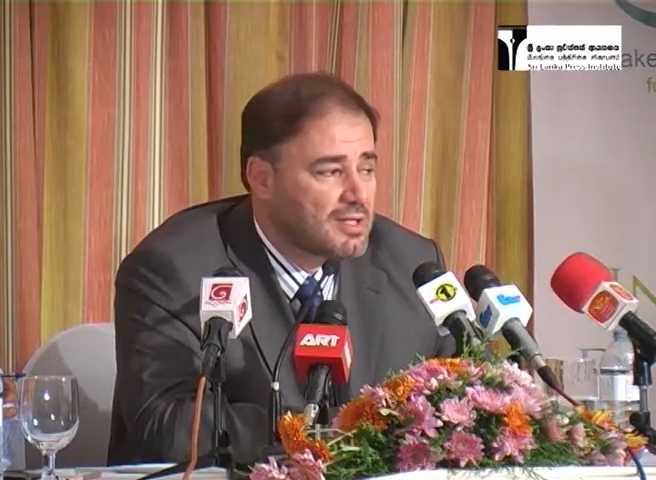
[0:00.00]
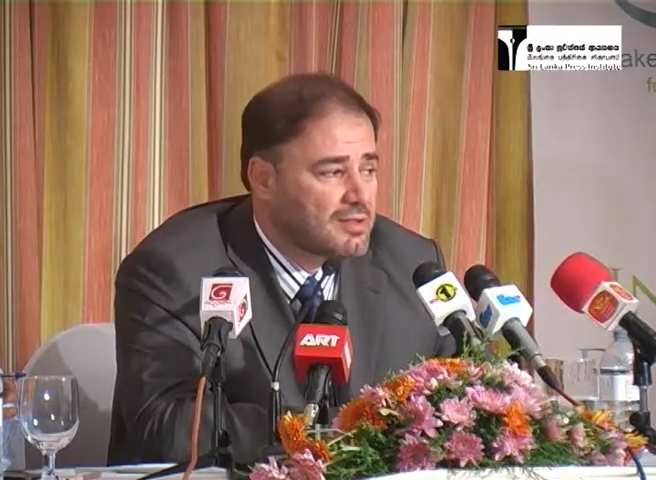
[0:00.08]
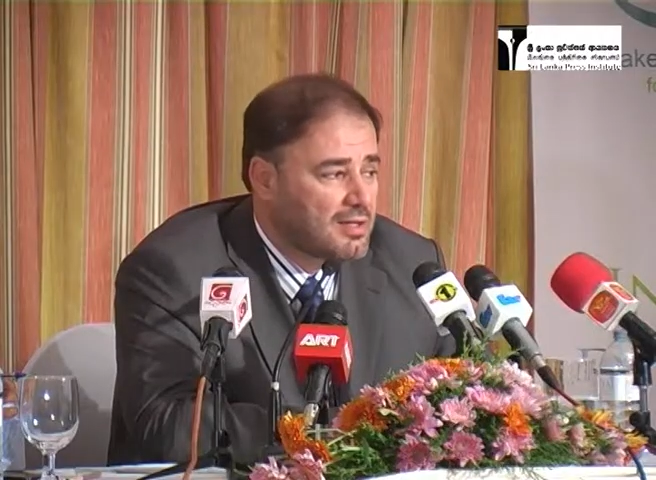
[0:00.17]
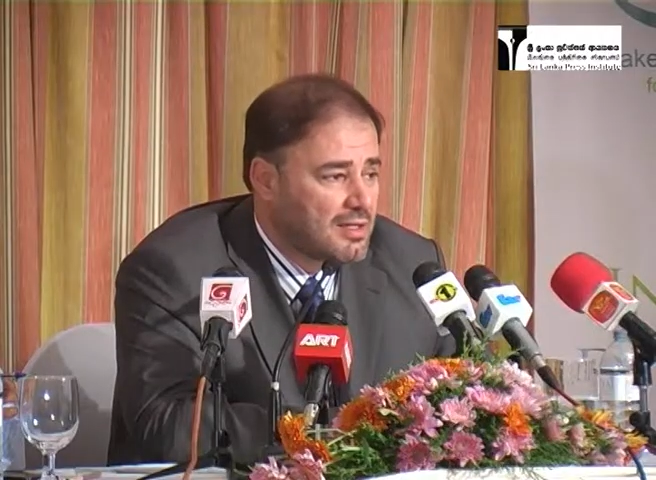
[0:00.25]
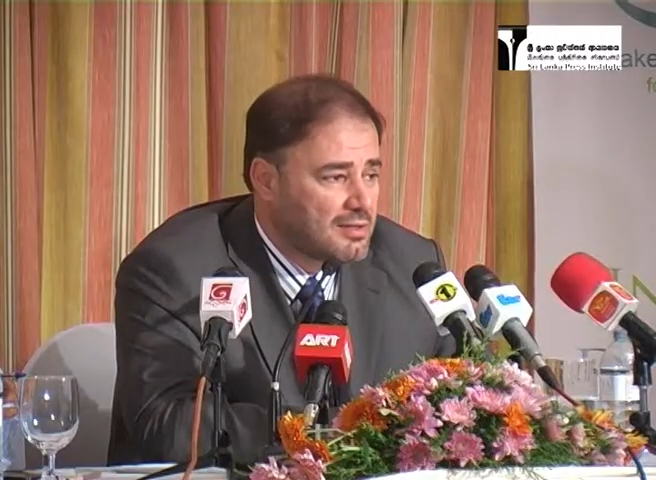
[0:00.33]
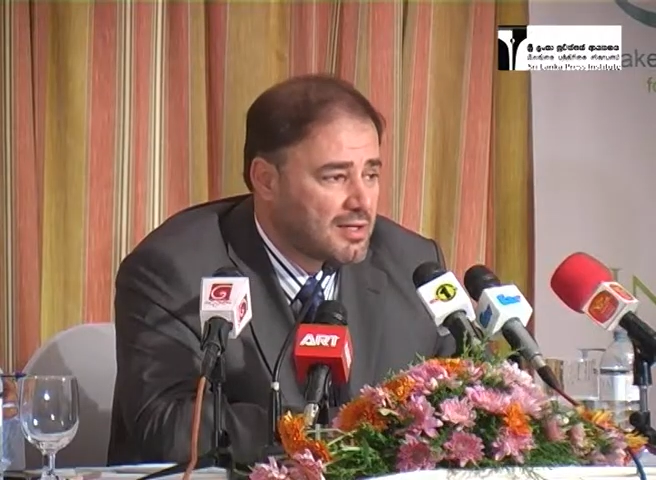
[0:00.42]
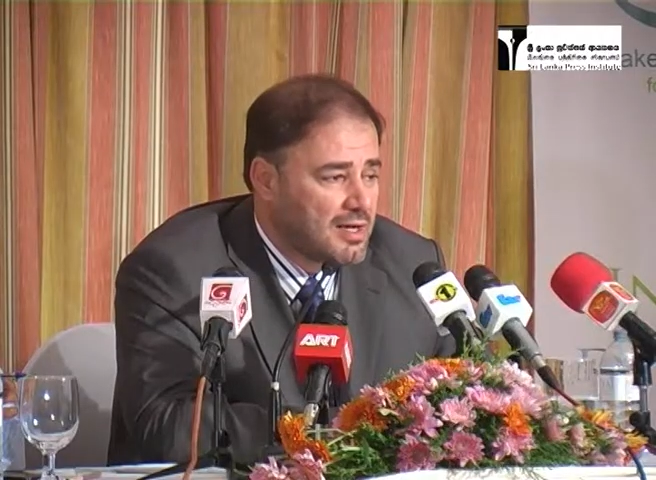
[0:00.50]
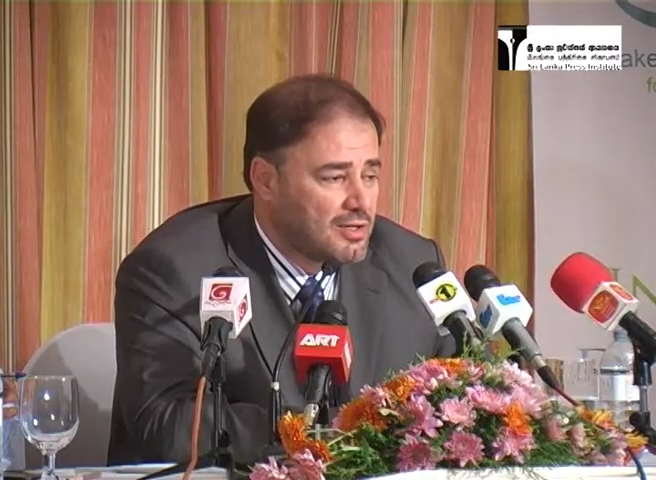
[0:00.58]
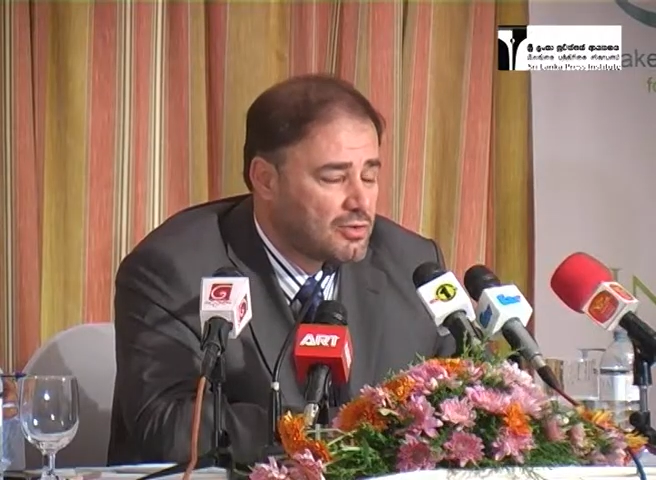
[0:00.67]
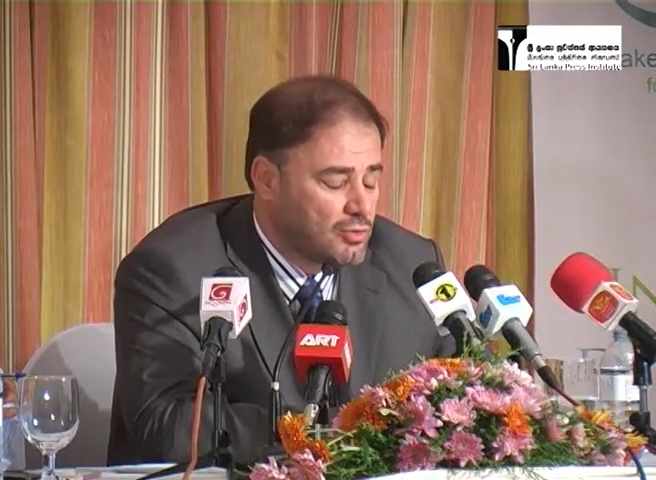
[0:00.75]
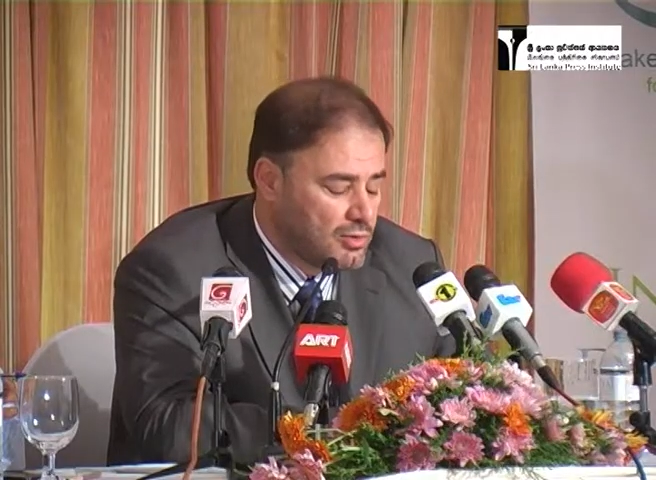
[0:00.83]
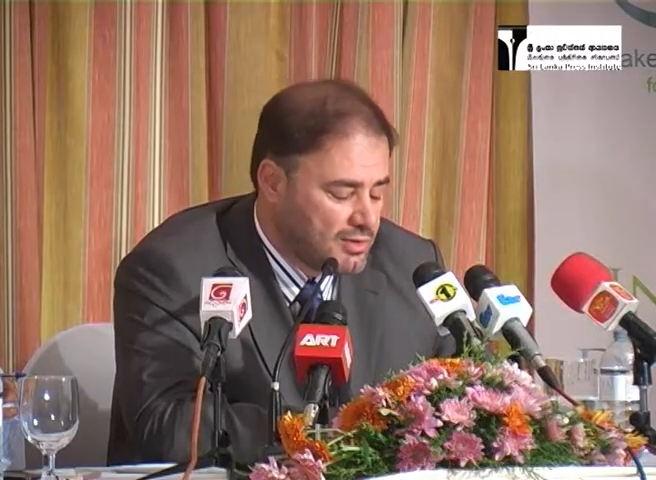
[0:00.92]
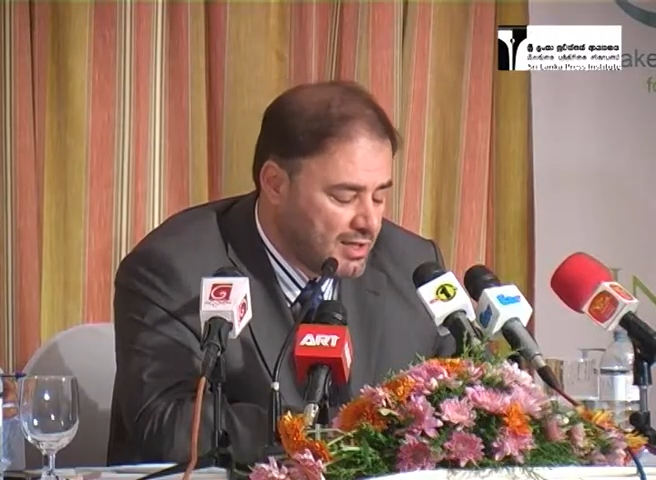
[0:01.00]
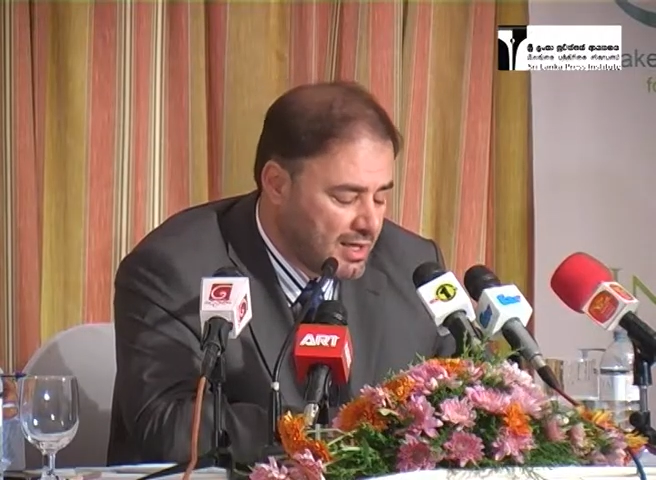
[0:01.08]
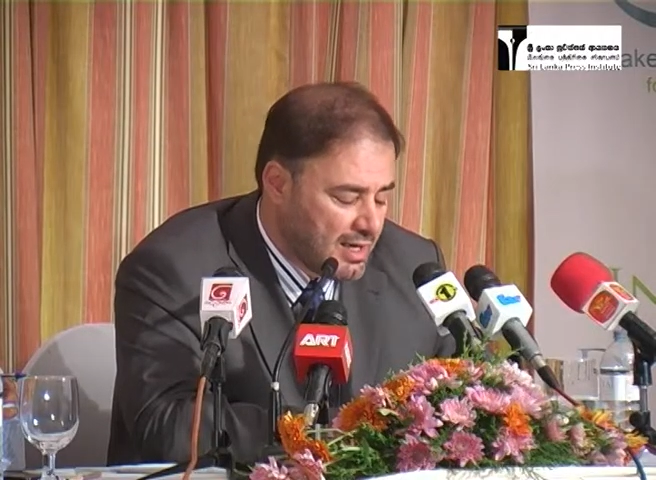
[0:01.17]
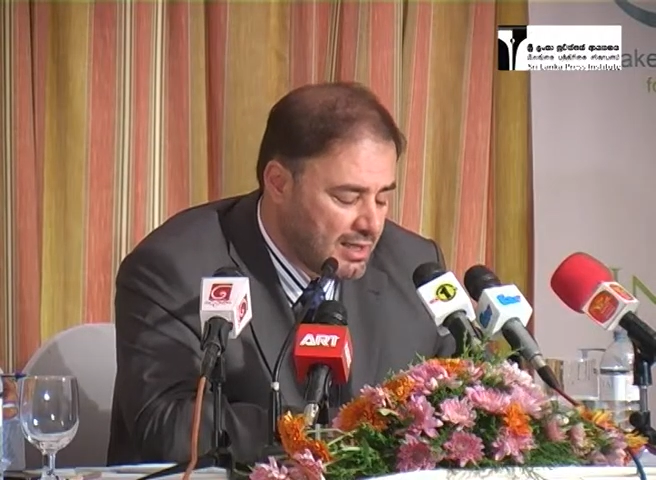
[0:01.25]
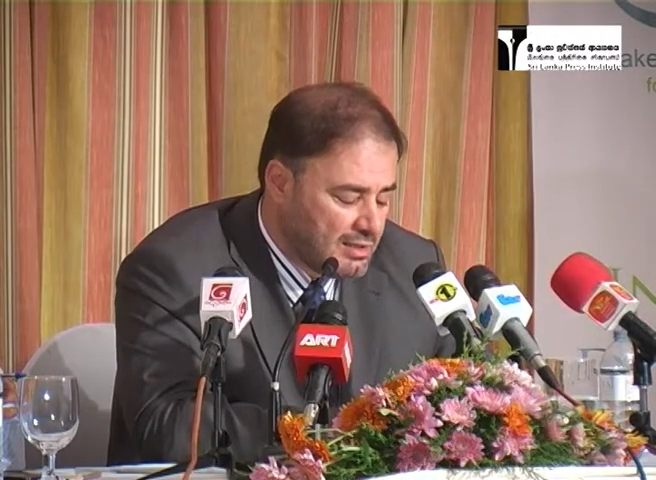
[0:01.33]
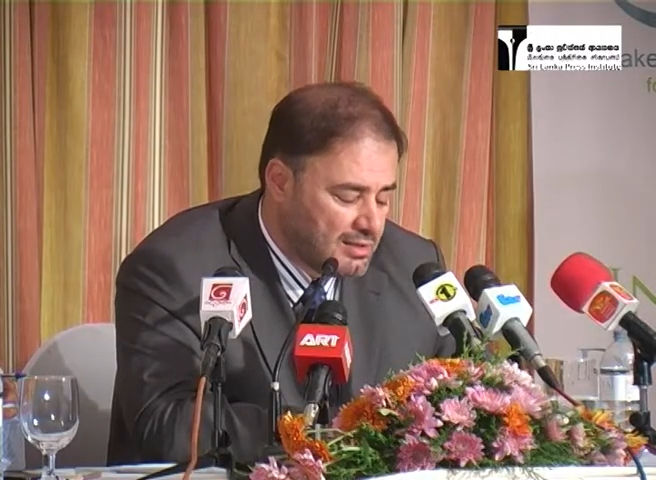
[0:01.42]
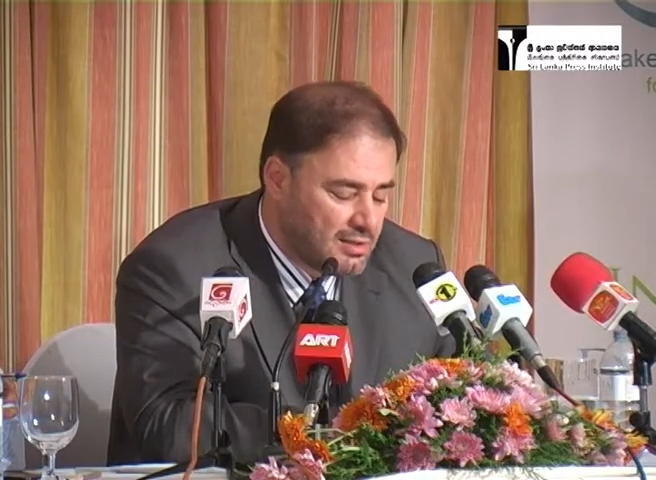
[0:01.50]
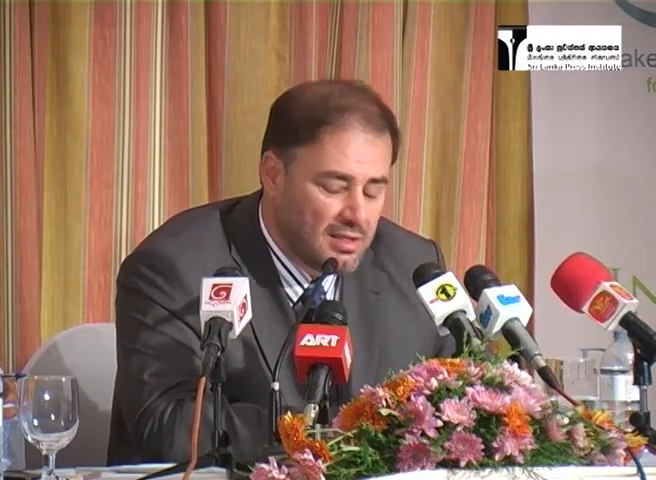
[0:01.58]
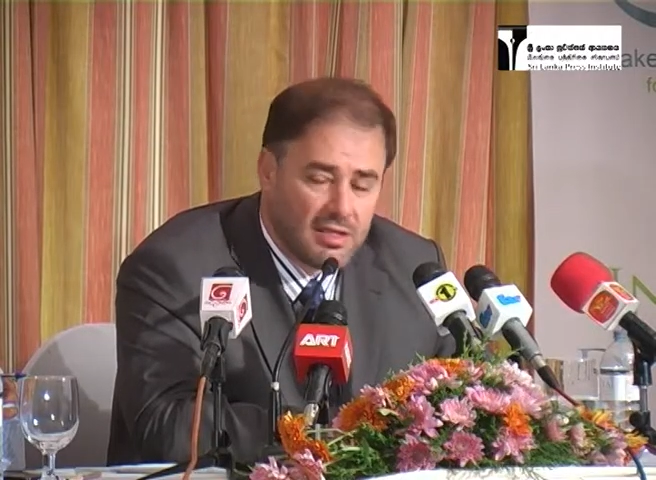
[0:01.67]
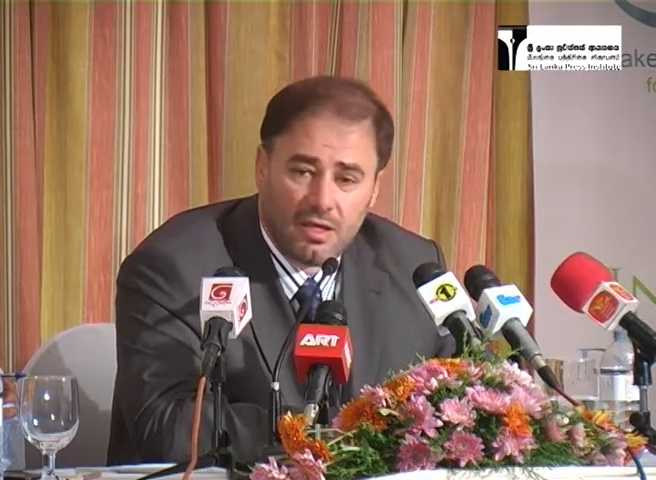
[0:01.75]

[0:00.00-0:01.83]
and trying to integrate